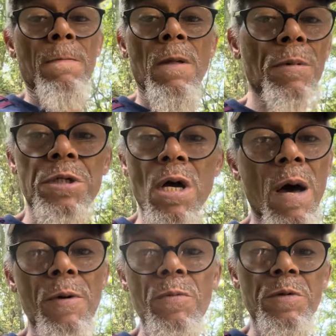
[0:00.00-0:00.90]
I'm a
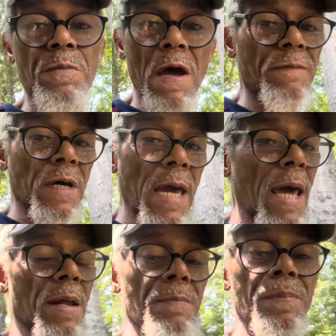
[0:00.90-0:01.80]
charming, respectful
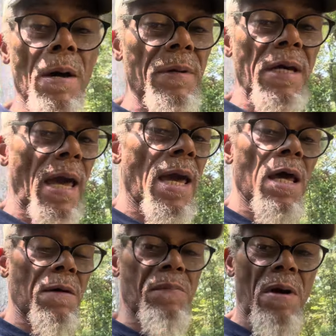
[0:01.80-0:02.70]
cat in public
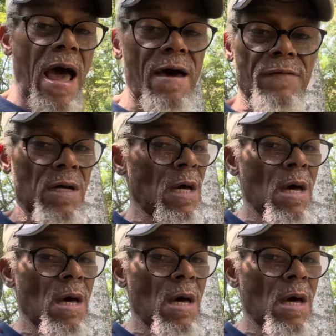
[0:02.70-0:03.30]
and in private.